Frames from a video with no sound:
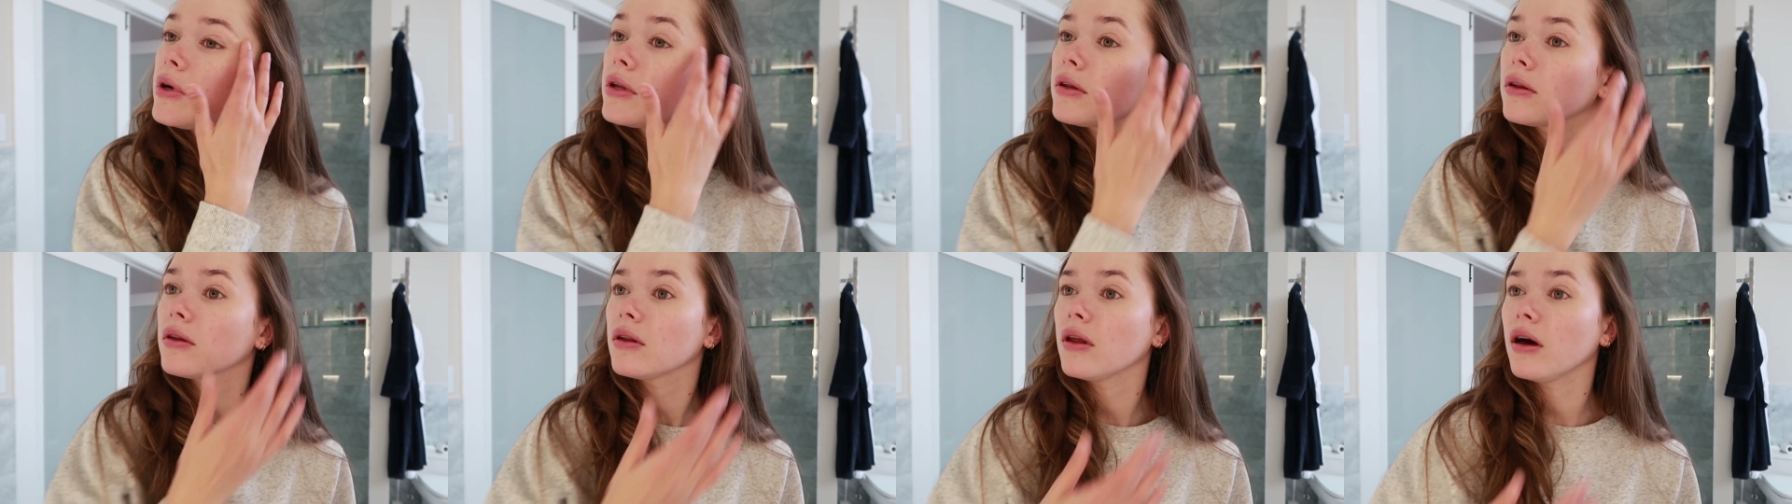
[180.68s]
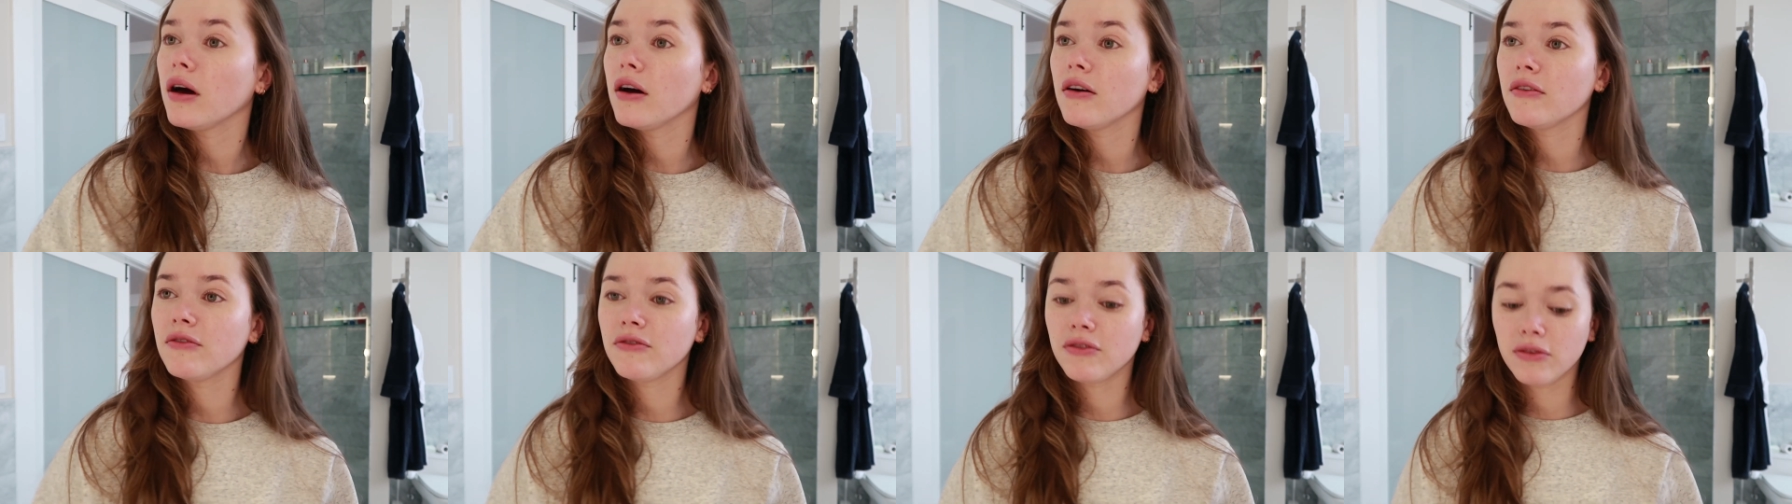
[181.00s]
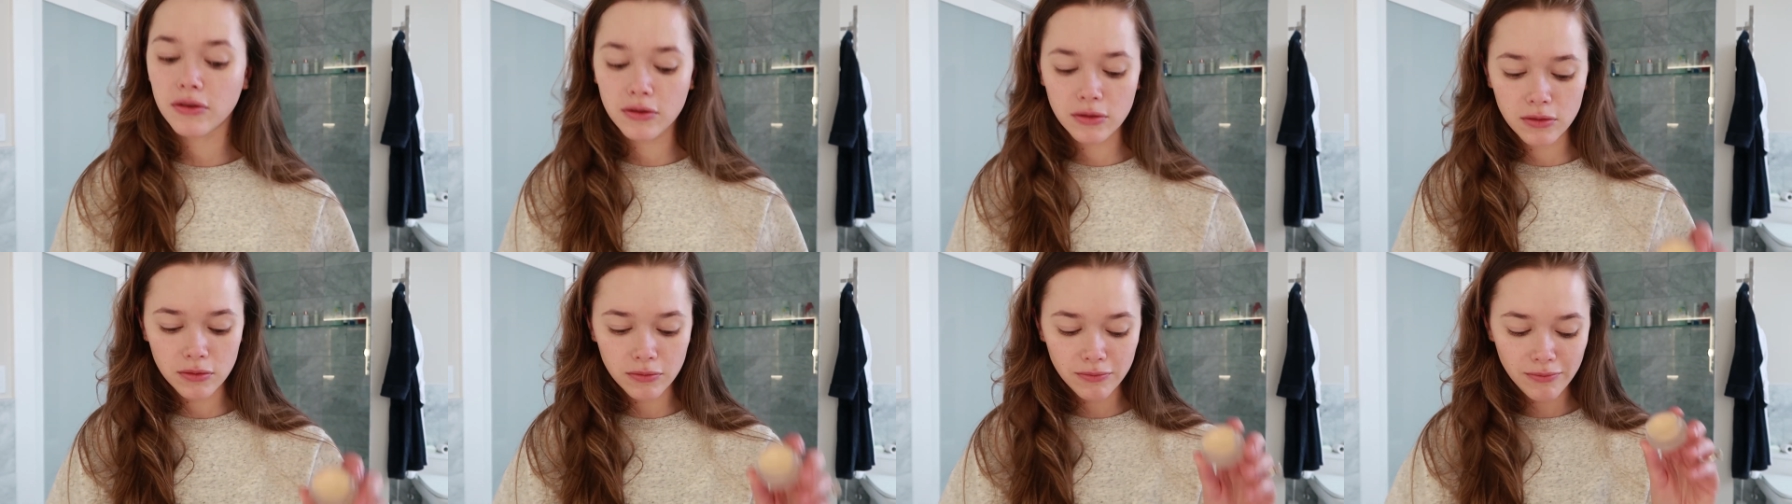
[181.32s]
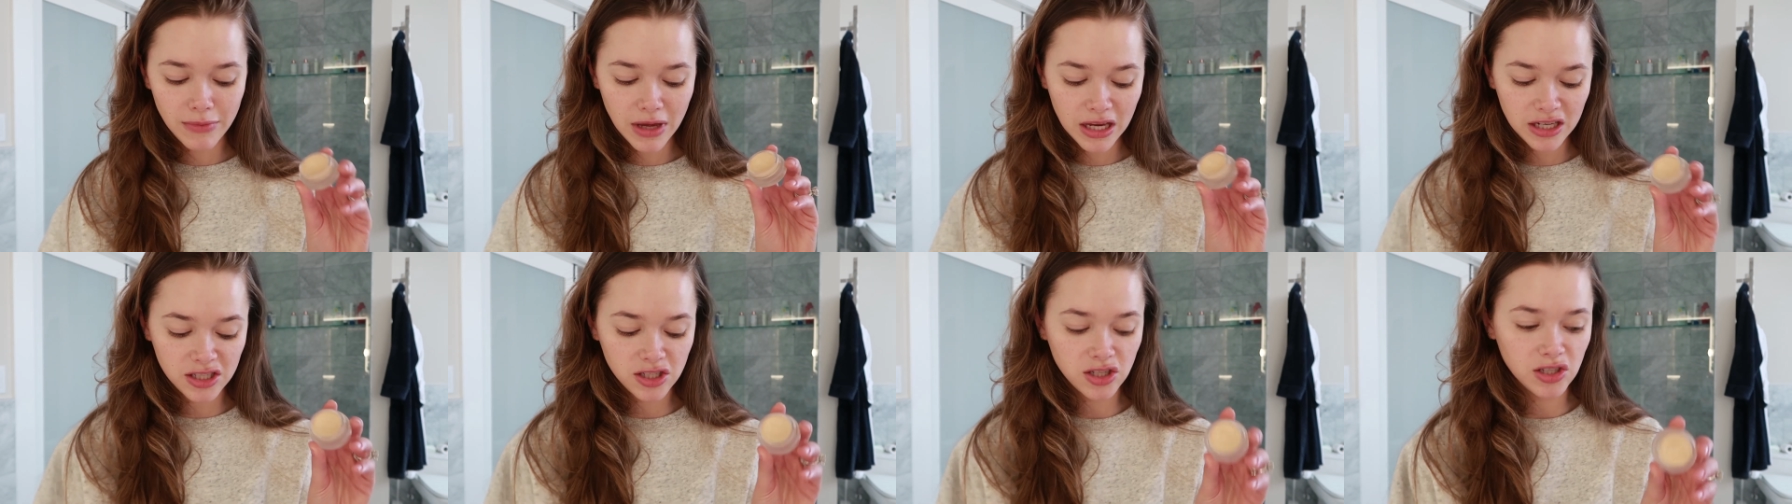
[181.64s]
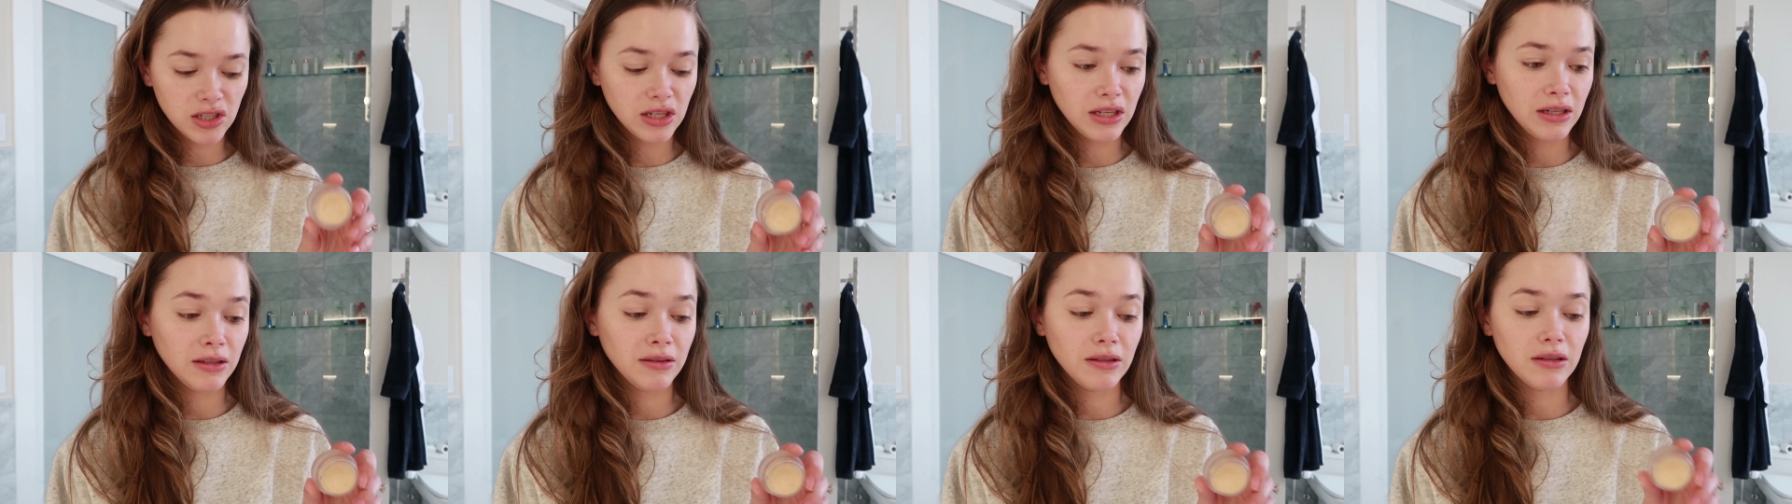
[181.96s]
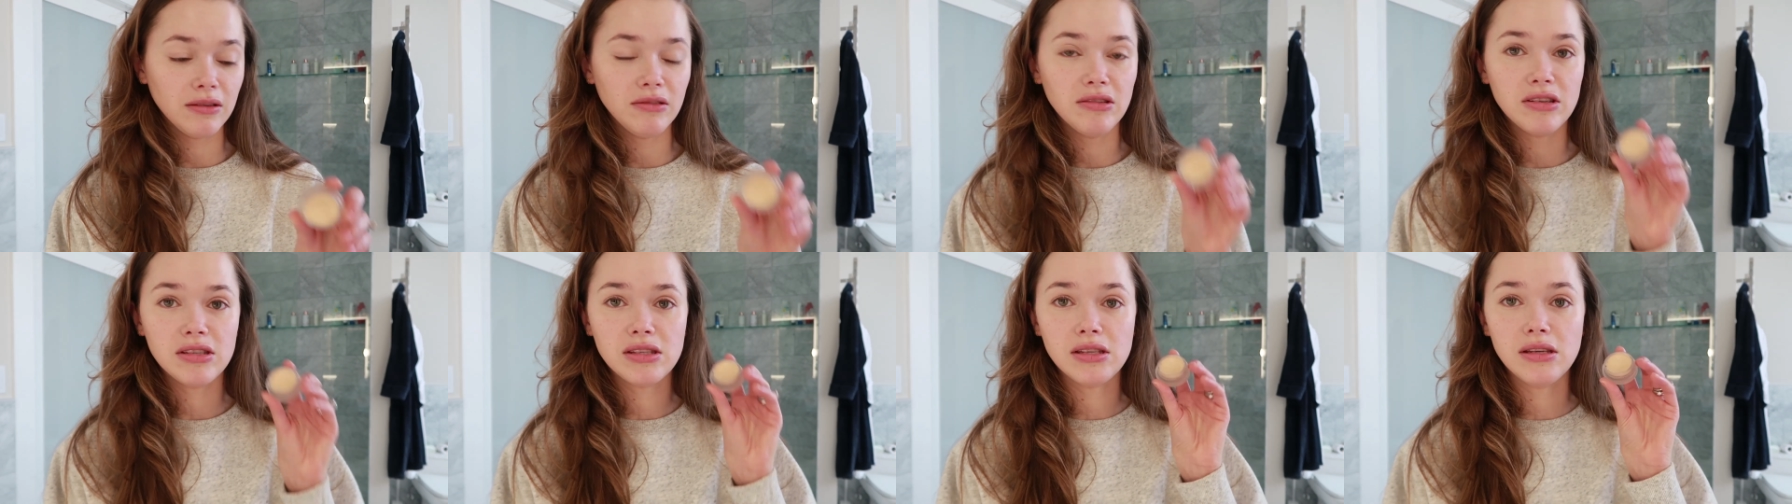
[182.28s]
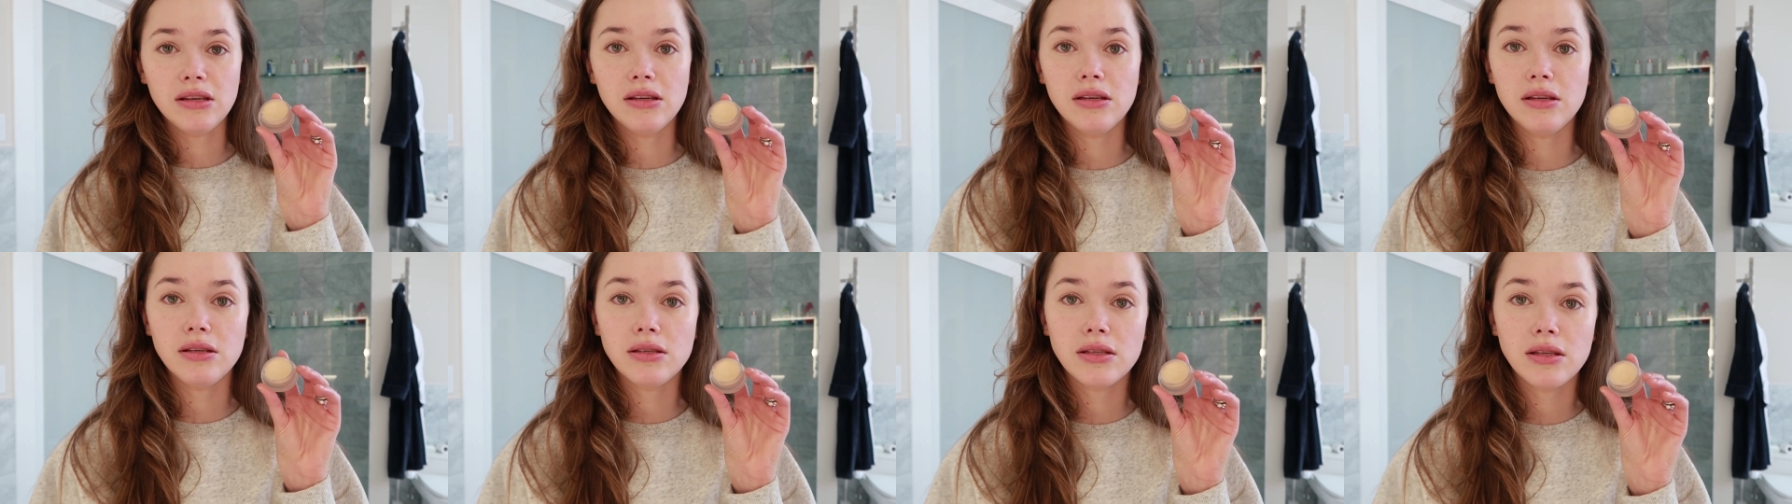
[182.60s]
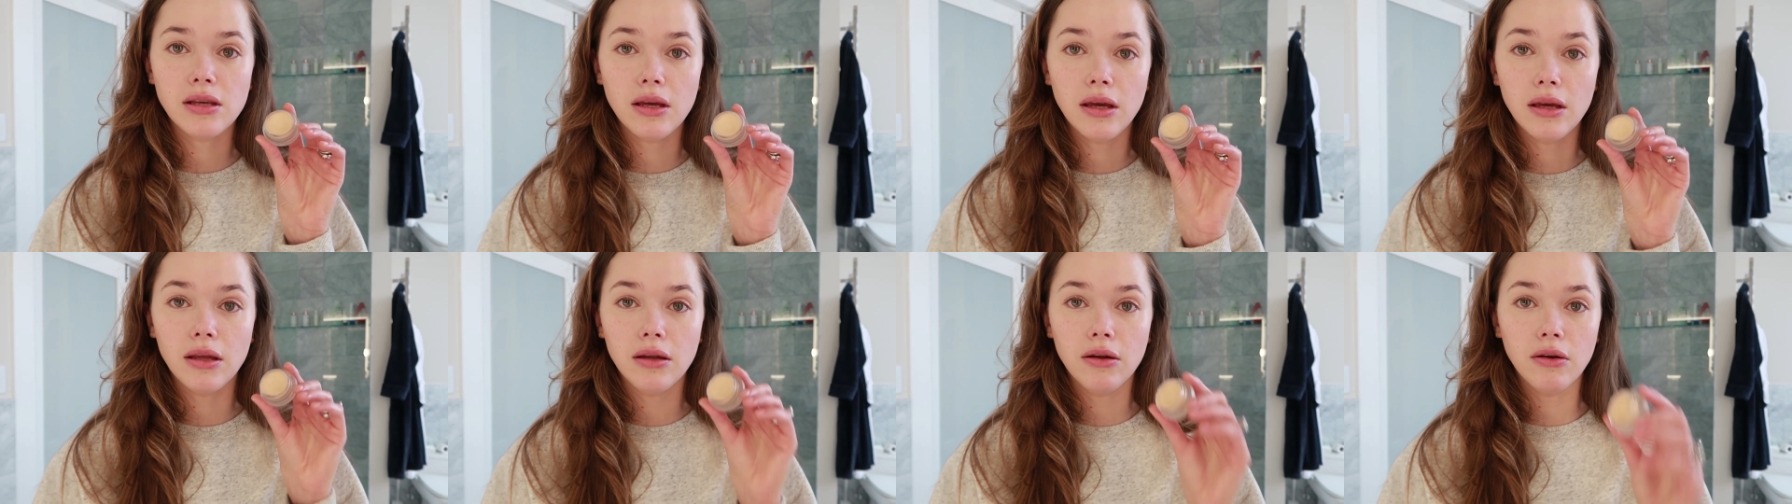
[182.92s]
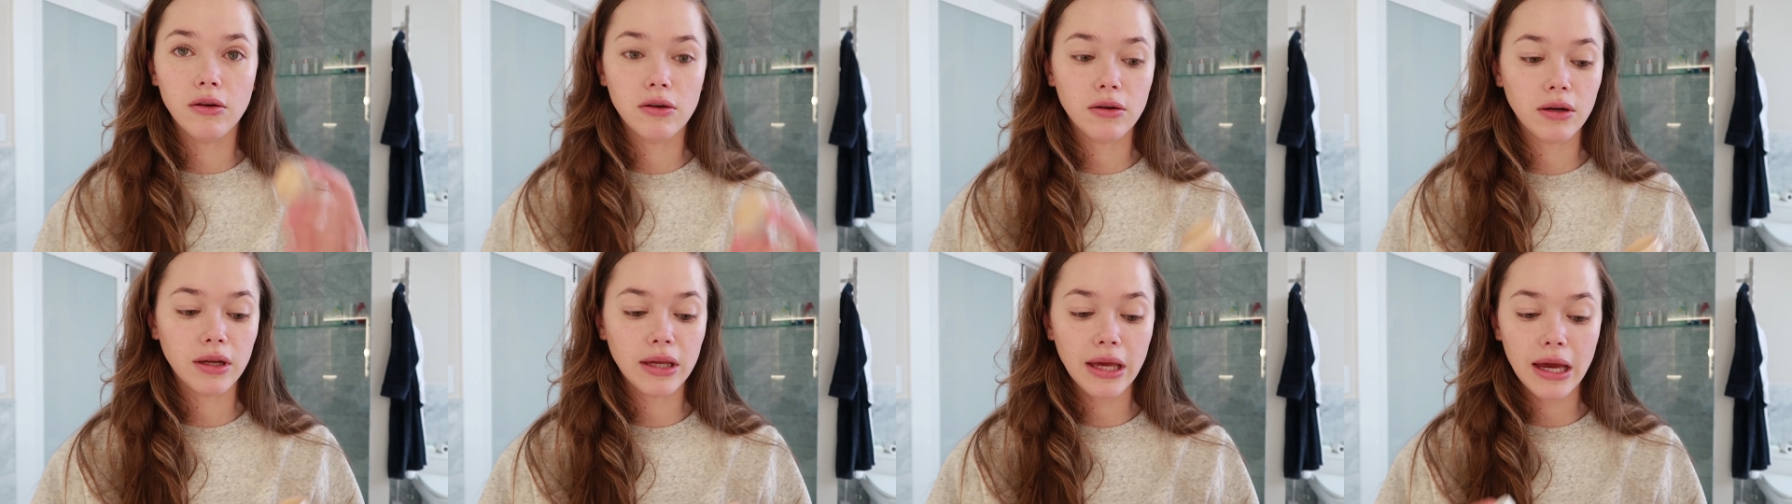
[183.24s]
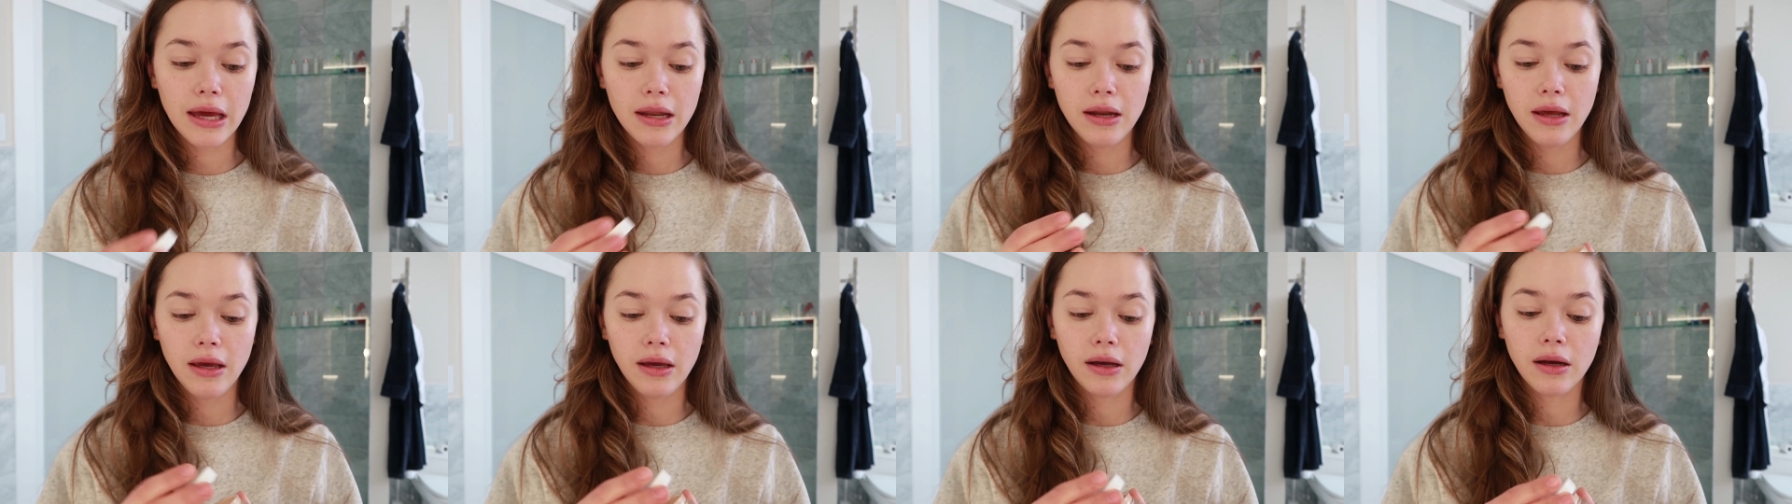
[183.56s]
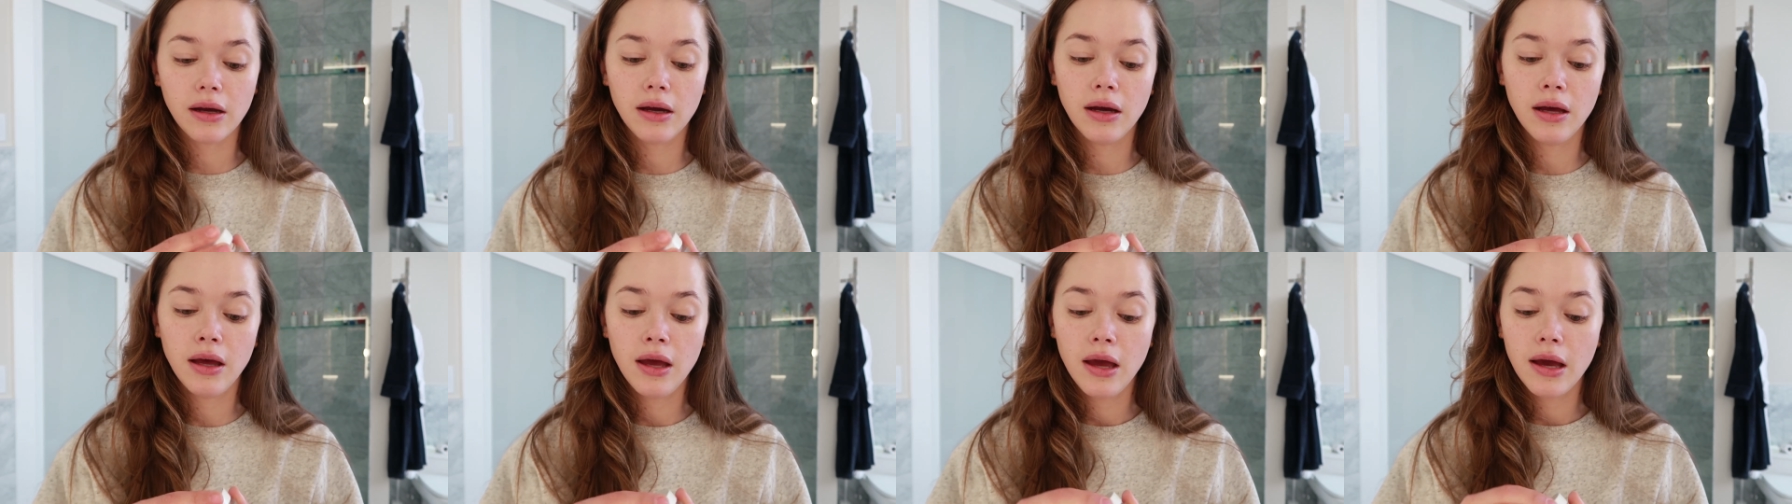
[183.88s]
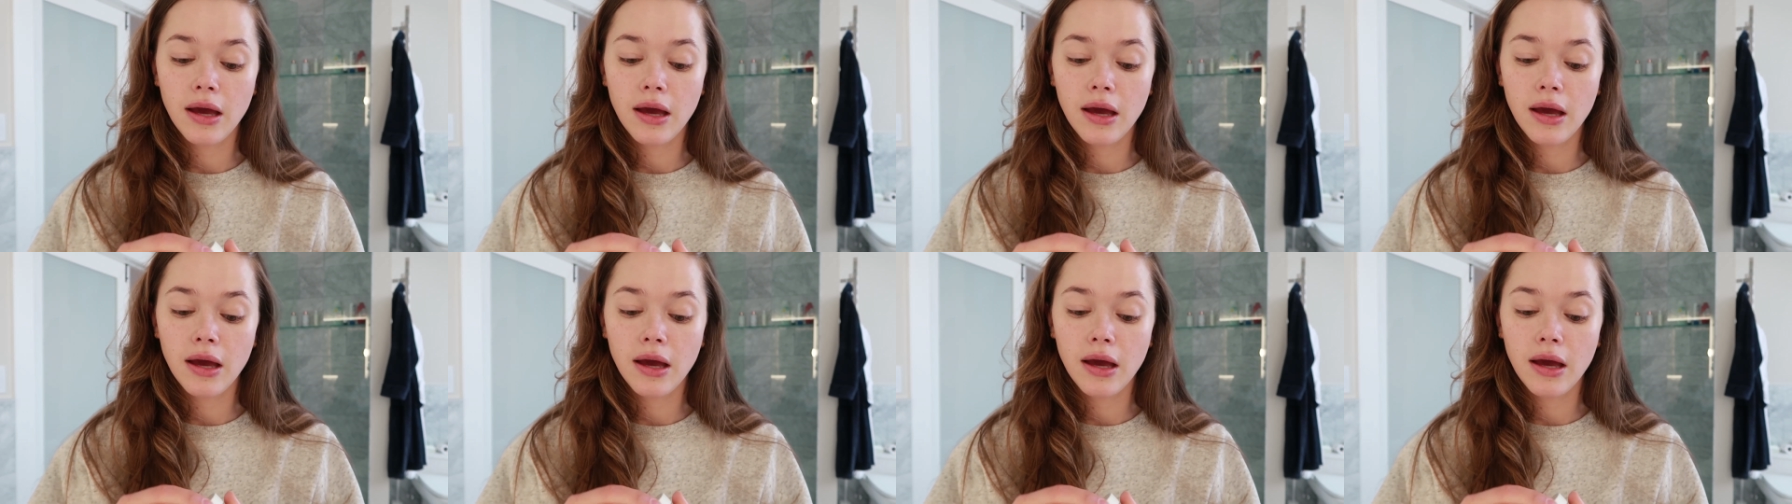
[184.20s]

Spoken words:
love mentioning that this is an organic